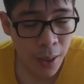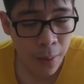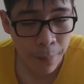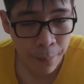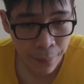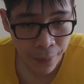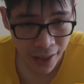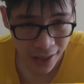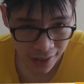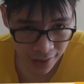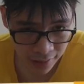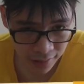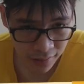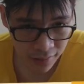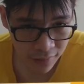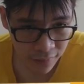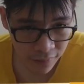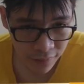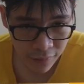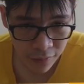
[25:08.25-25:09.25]
bad
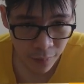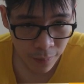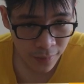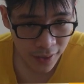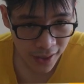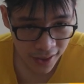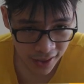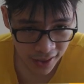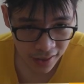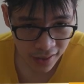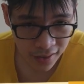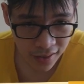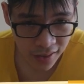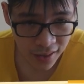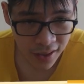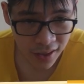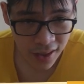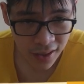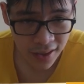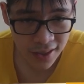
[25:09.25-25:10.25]
for black
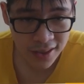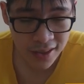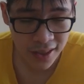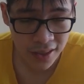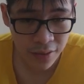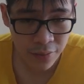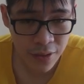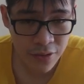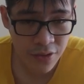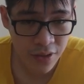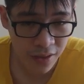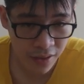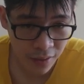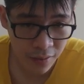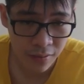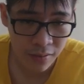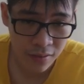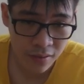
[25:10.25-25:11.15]
in this situation though.